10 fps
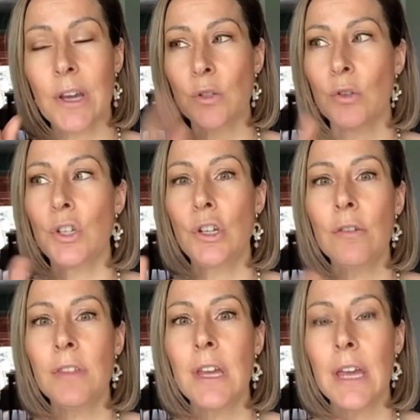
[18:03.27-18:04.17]
So do you
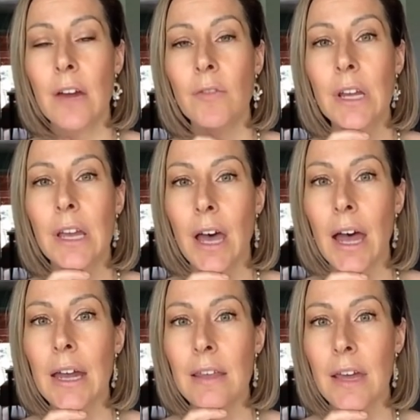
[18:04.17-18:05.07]
think every
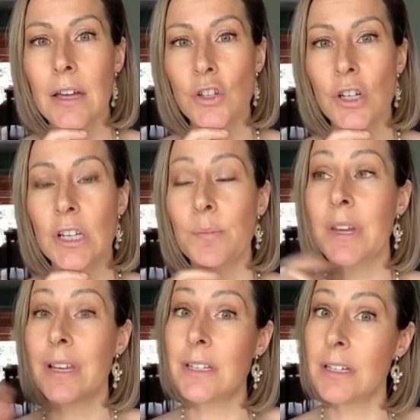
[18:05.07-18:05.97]
guy that cheats,
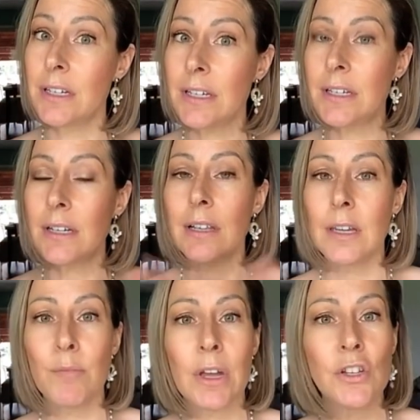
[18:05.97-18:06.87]
because statistically
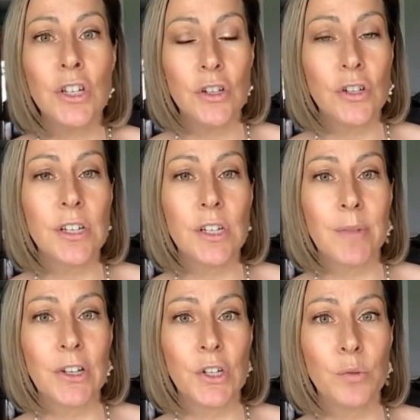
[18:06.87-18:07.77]
men cheat just as
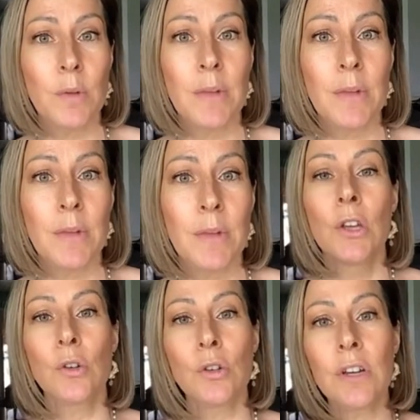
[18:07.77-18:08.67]
much as women?
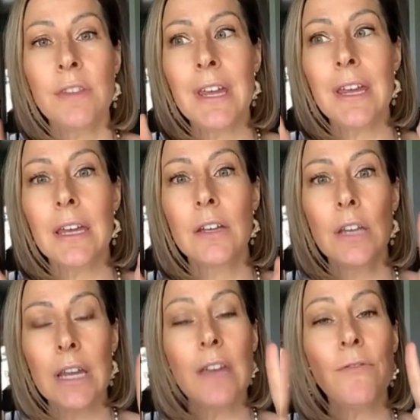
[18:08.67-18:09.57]
Yeah. So do you think
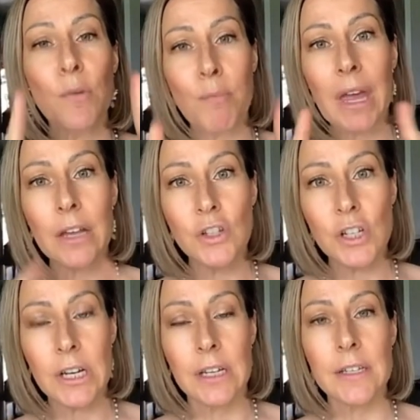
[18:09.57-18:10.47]
if a
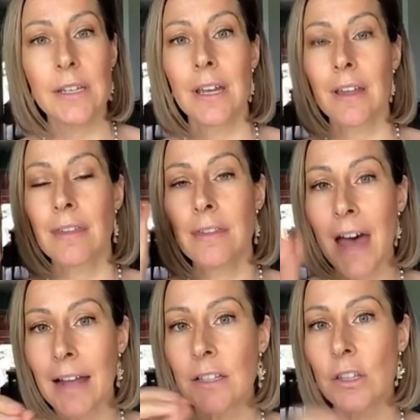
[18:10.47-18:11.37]
man cheats,
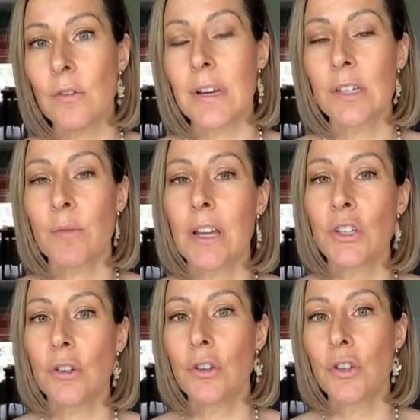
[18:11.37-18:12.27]
that's the reason why
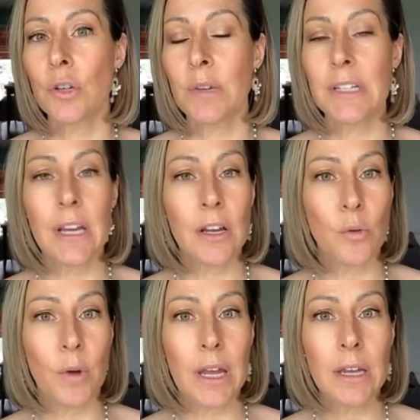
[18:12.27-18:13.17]
his children should be
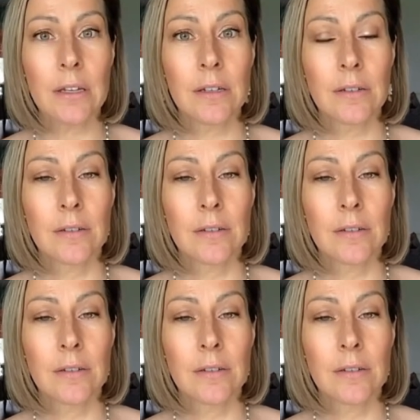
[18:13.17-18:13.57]
taken away?